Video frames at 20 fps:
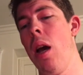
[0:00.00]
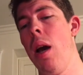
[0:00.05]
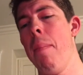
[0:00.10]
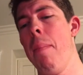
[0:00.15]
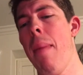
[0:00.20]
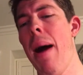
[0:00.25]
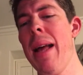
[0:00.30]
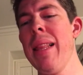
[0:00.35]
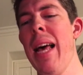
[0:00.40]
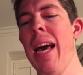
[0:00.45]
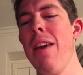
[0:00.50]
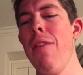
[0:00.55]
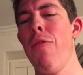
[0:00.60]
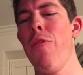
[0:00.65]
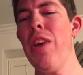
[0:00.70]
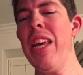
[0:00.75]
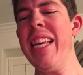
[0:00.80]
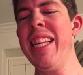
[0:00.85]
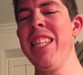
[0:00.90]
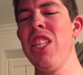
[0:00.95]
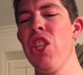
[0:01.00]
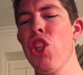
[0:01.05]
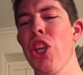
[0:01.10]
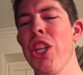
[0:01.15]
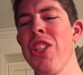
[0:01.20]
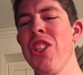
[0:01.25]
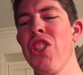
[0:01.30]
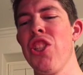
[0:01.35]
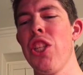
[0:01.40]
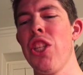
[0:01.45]
My life is
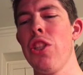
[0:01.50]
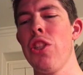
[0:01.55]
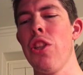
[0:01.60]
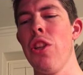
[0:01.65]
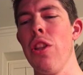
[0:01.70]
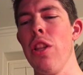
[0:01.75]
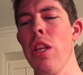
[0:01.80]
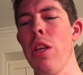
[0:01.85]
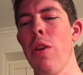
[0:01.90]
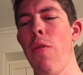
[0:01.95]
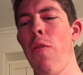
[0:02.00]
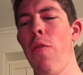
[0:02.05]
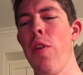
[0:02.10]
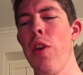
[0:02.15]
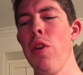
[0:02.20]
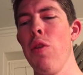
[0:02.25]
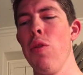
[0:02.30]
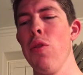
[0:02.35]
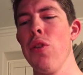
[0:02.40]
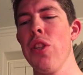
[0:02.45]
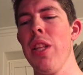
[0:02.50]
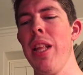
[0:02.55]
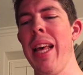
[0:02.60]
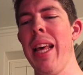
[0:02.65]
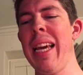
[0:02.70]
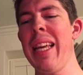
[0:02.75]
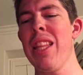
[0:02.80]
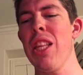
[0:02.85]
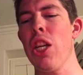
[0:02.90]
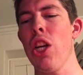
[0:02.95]
consistently feels
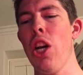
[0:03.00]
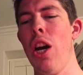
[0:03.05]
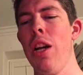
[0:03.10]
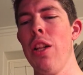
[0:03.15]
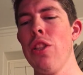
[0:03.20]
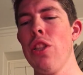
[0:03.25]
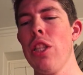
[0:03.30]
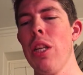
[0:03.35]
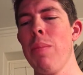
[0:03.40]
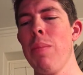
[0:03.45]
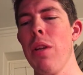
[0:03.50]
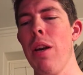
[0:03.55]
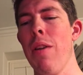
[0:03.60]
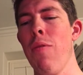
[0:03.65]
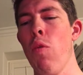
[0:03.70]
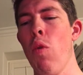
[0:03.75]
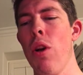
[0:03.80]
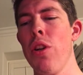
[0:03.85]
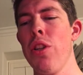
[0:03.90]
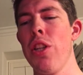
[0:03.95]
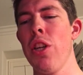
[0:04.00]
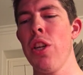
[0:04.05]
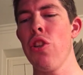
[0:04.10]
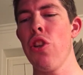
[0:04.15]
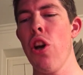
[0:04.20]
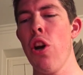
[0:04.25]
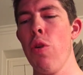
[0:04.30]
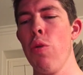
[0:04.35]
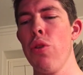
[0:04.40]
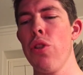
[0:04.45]
like the concept of wanting
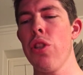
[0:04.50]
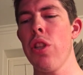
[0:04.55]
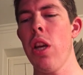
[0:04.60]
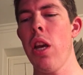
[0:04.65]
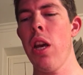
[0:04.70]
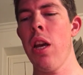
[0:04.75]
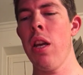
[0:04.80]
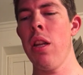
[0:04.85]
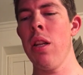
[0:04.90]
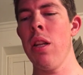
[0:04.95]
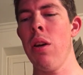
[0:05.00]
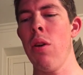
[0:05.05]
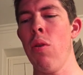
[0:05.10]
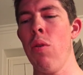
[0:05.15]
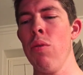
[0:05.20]
toast and